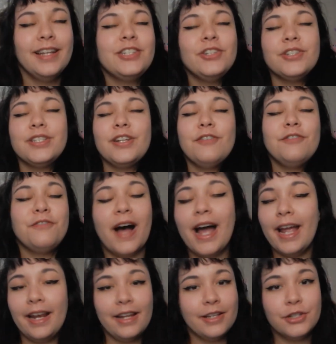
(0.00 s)
Let yourself
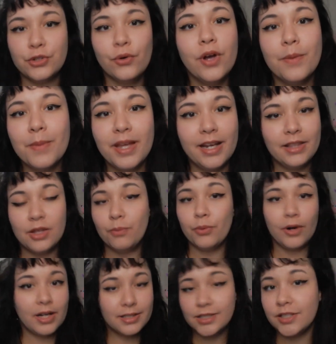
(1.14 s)
find enjoyment in the
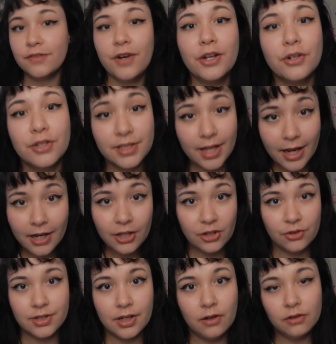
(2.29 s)
process of understanding
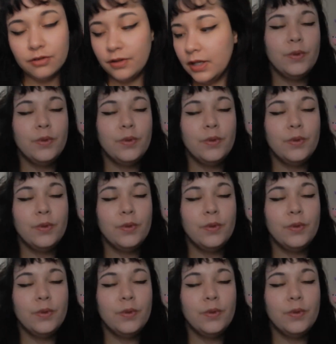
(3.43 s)
yourself.